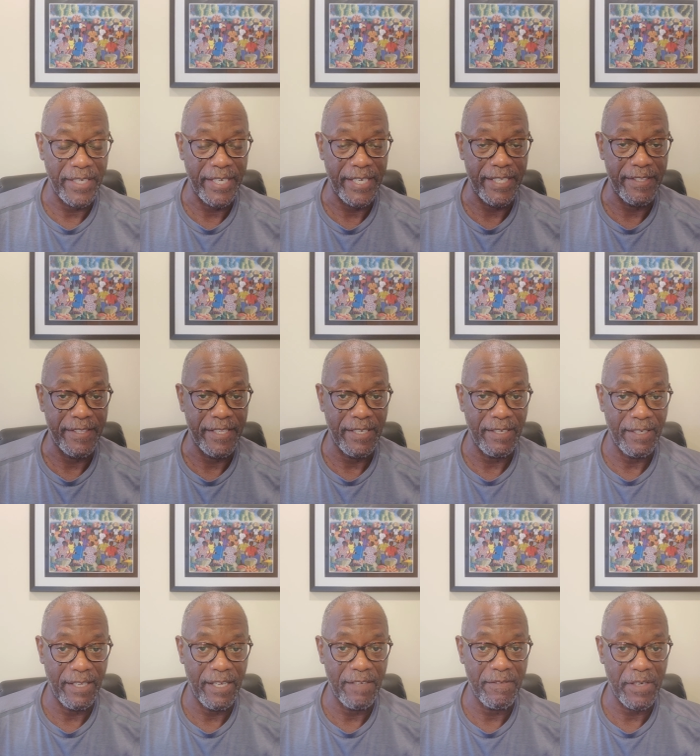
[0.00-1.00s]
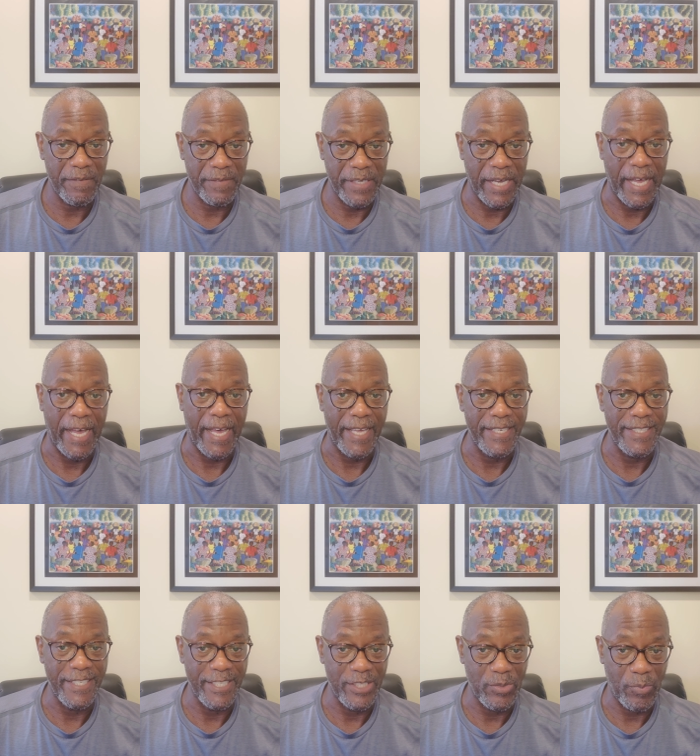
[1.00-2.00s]
and the love of God
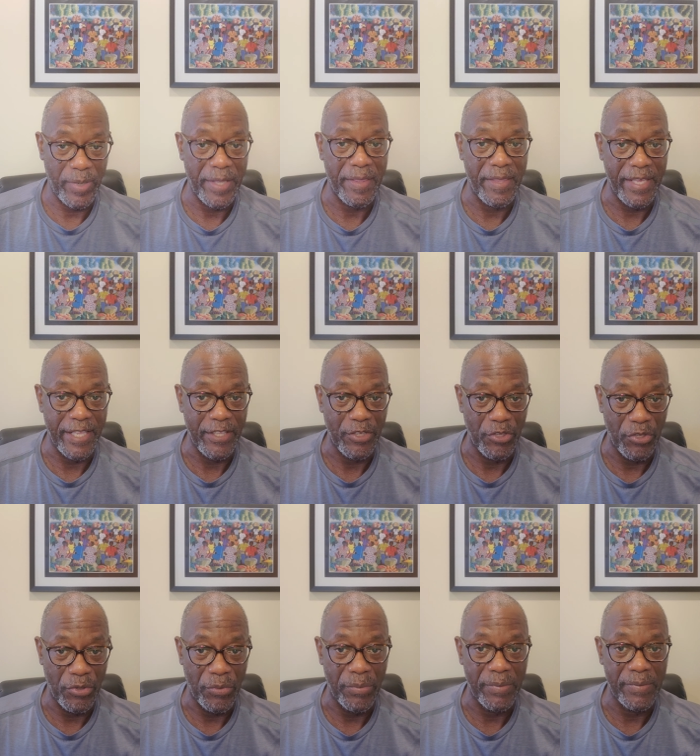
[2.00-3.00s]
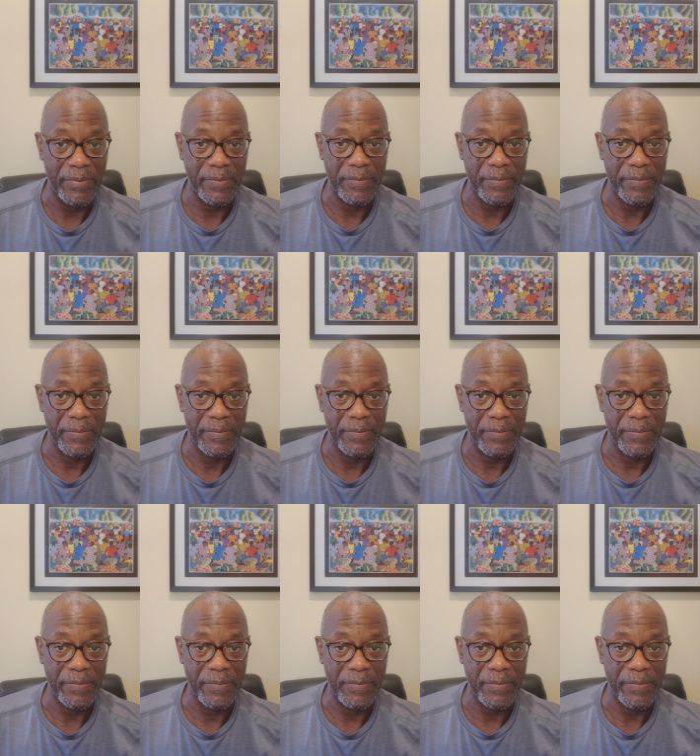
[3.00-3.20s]
is within you.